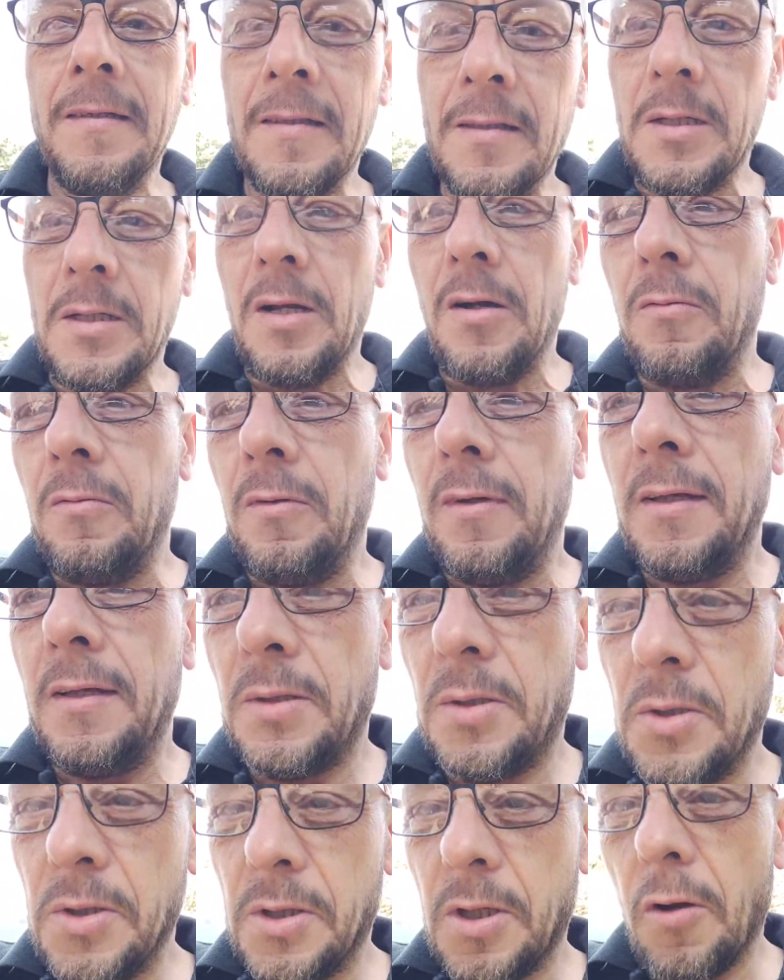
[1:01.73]
So
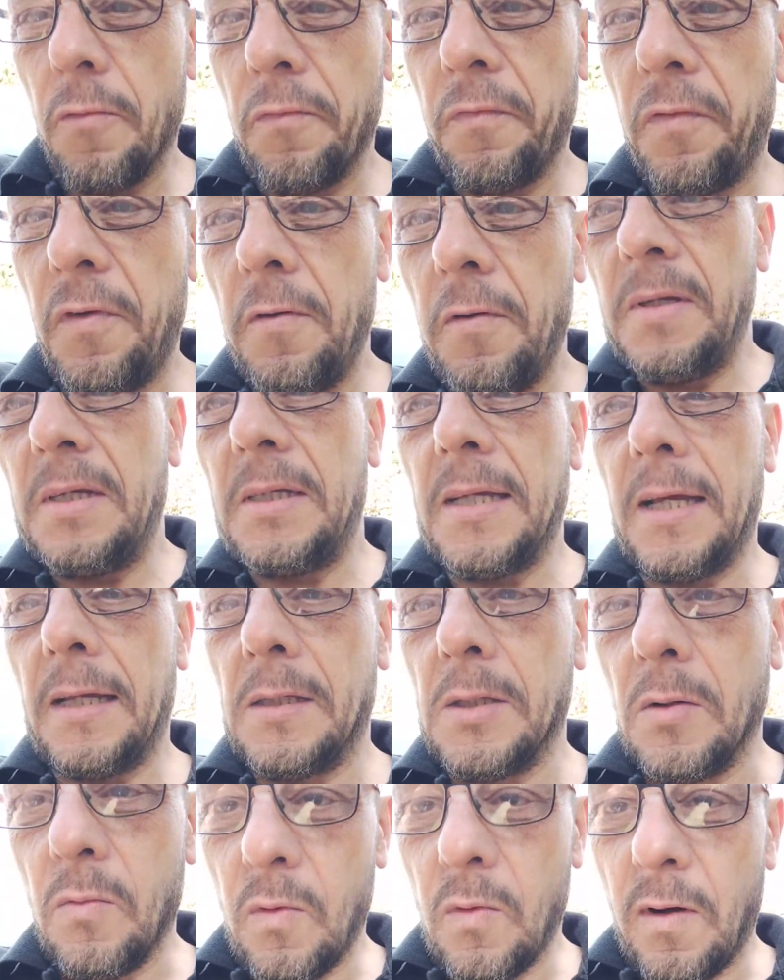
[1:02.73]
let's just go through my
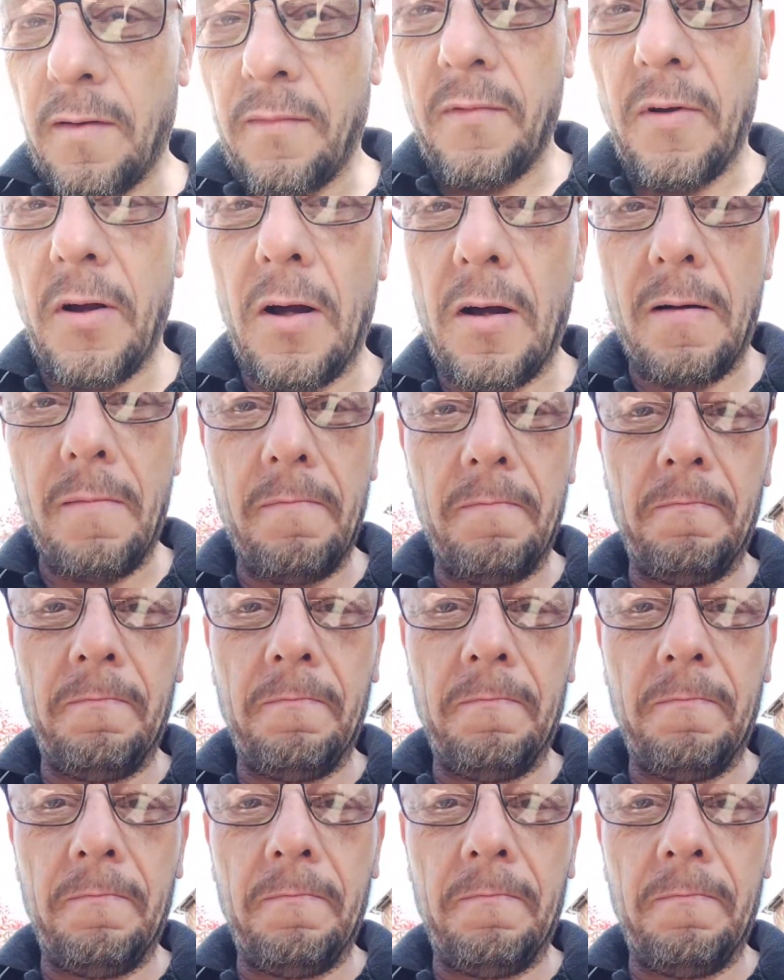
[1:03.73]
setup, what I've got.